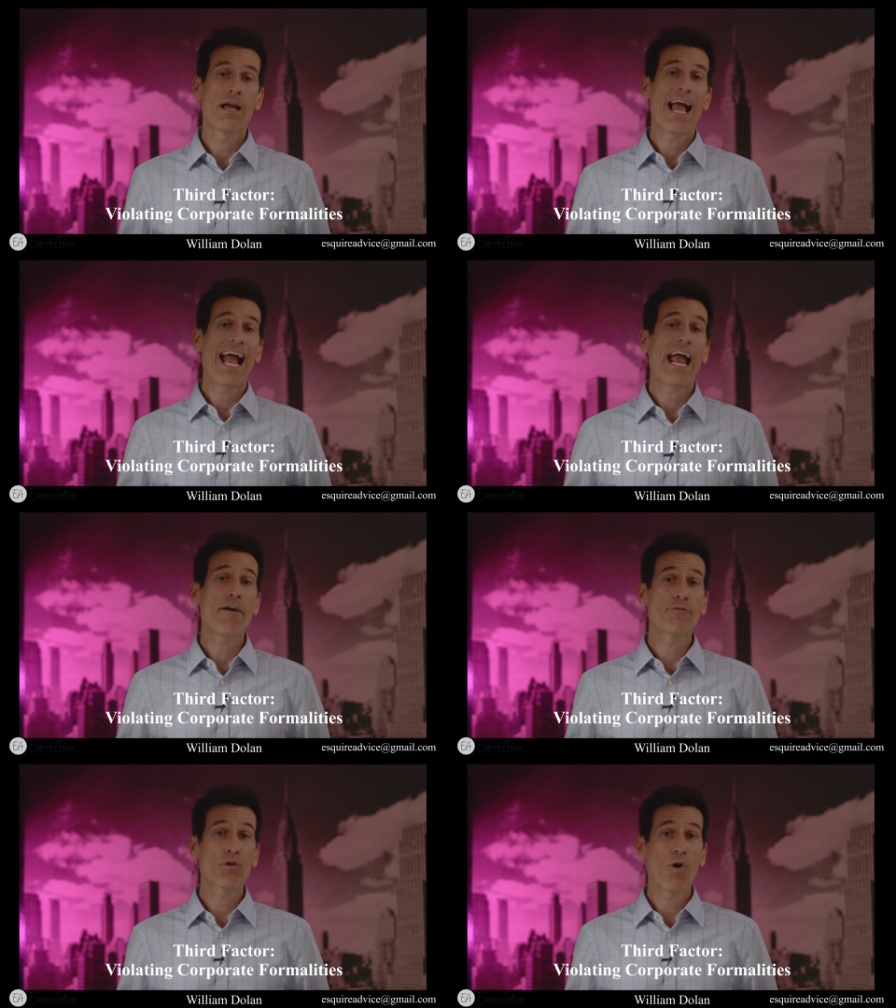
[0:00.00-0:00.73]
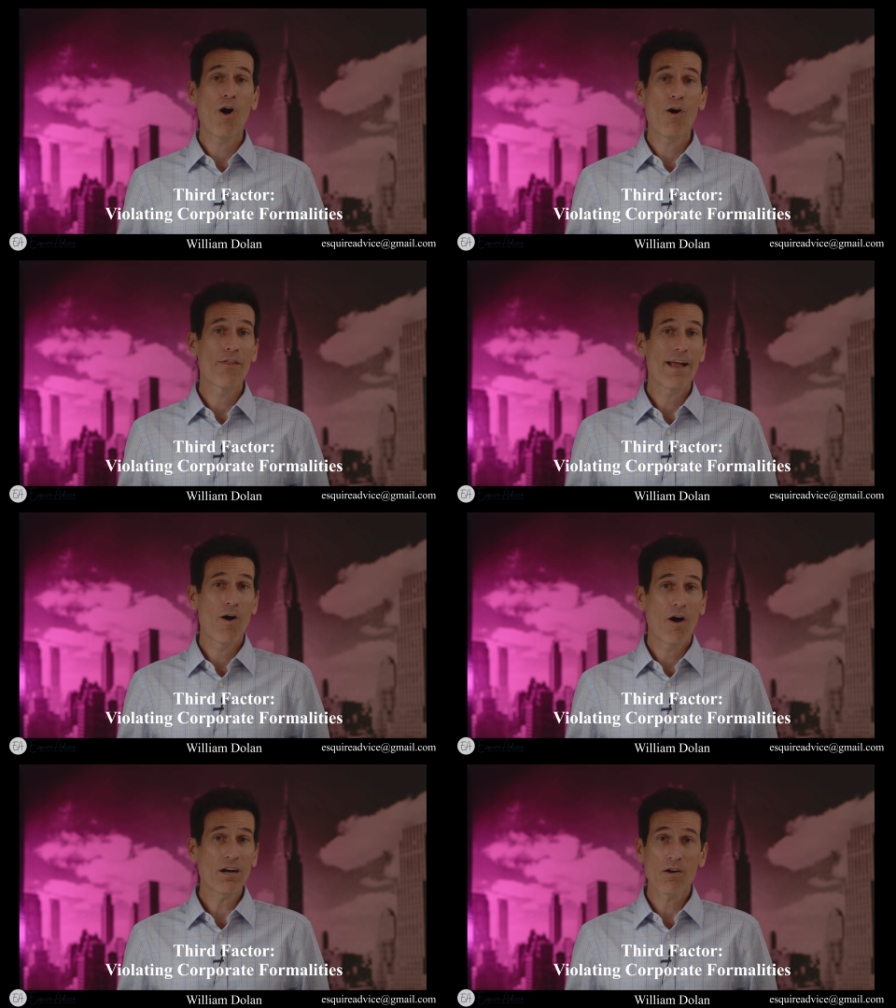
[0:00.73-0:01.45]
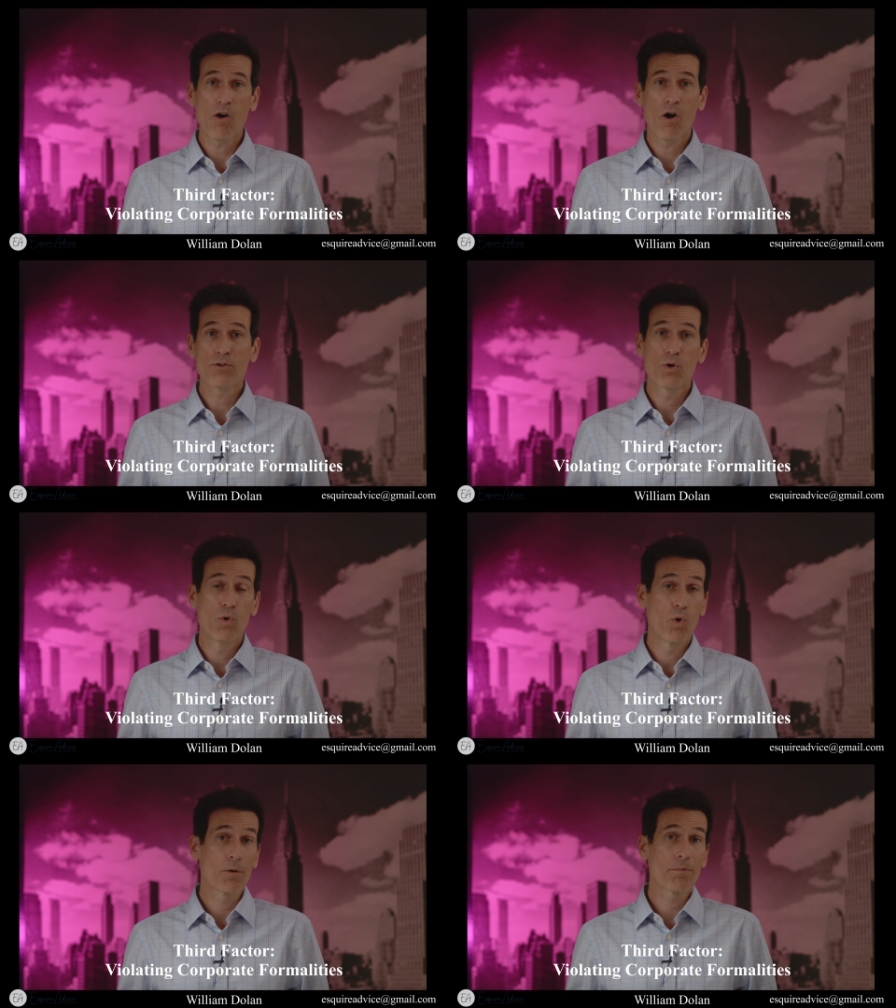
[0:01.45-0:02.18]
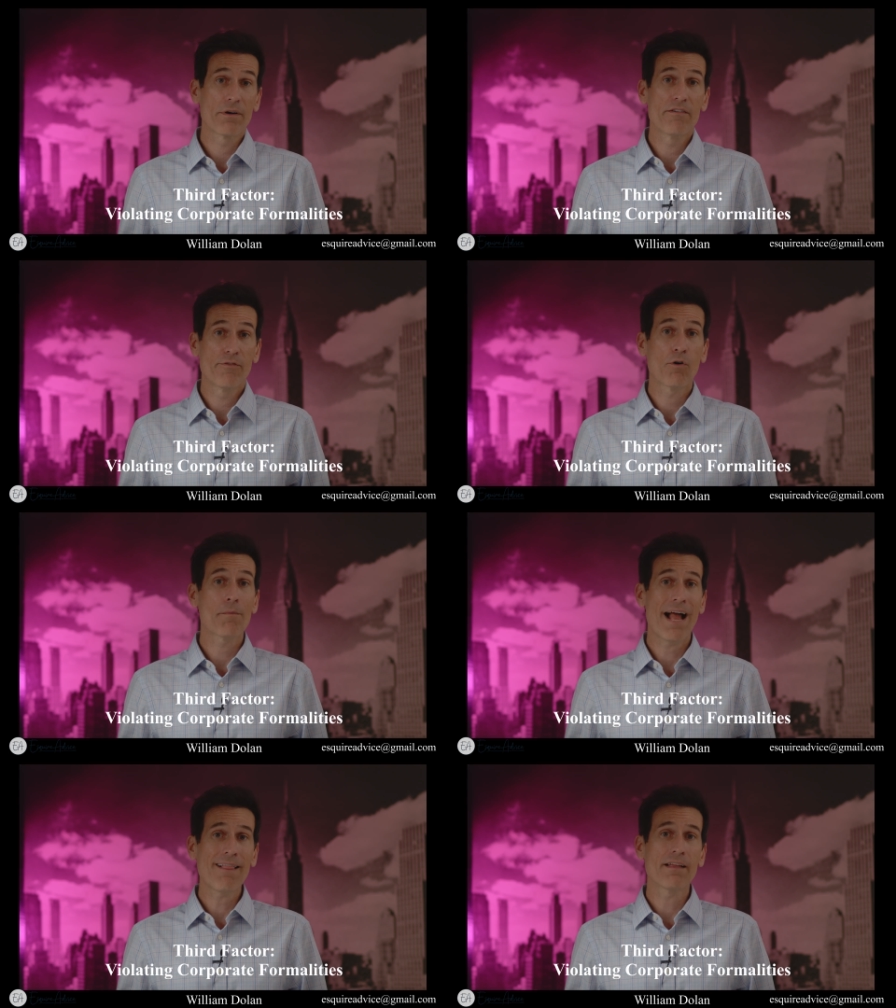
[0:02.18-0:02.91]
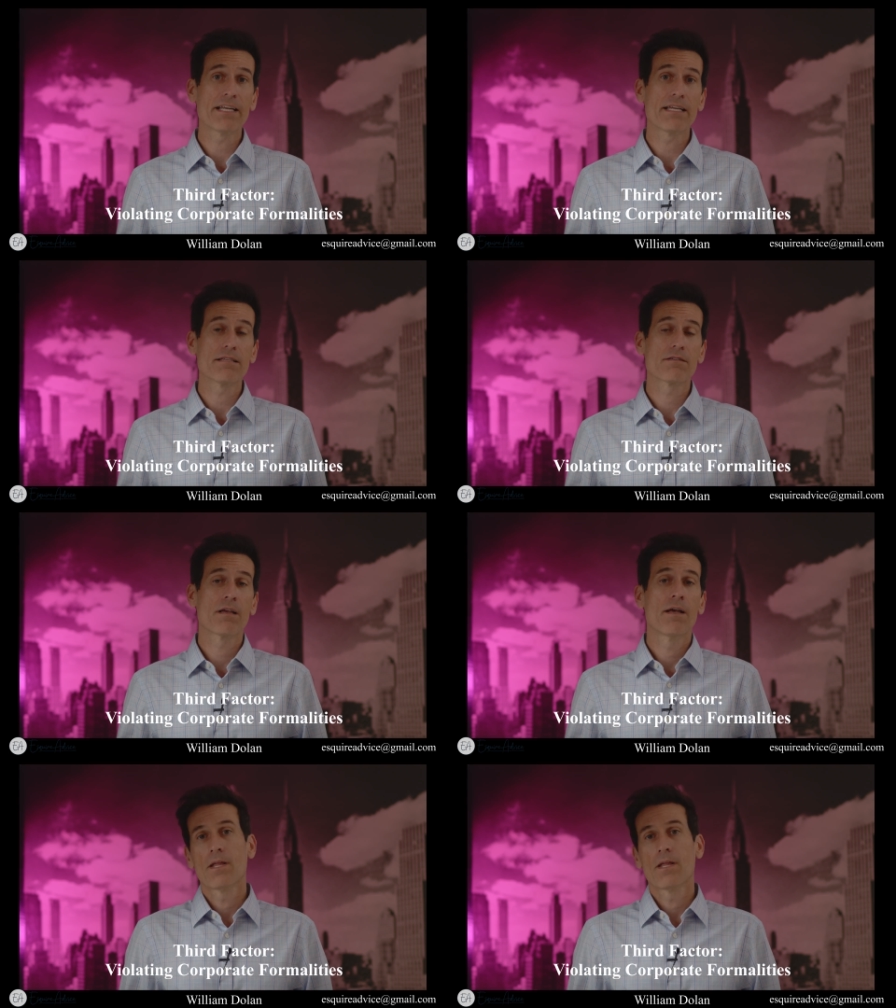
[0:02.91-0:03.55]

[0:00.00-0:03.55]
After all, they are called corporate formalities.